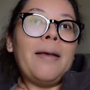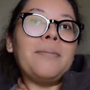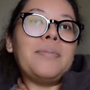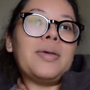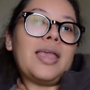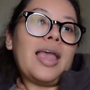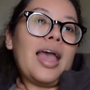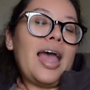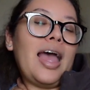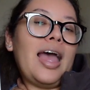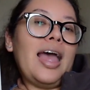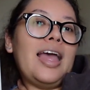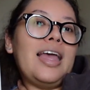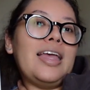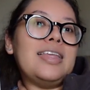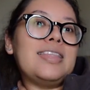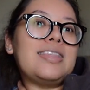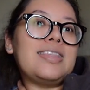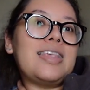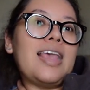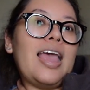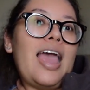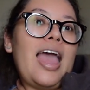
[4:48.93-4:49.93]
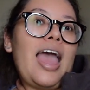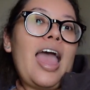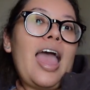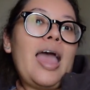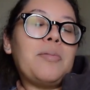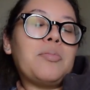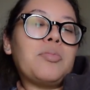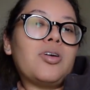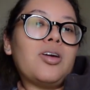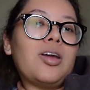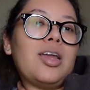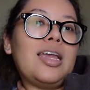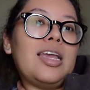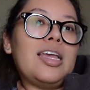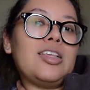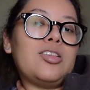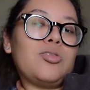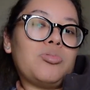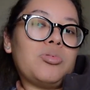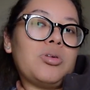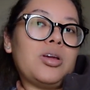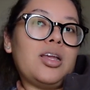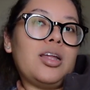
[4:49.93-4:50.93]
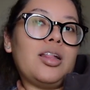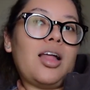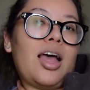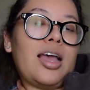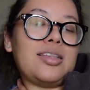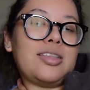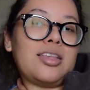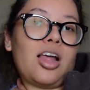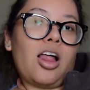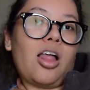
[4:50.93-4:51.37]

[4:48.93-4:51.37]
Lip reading: because Emery is realizing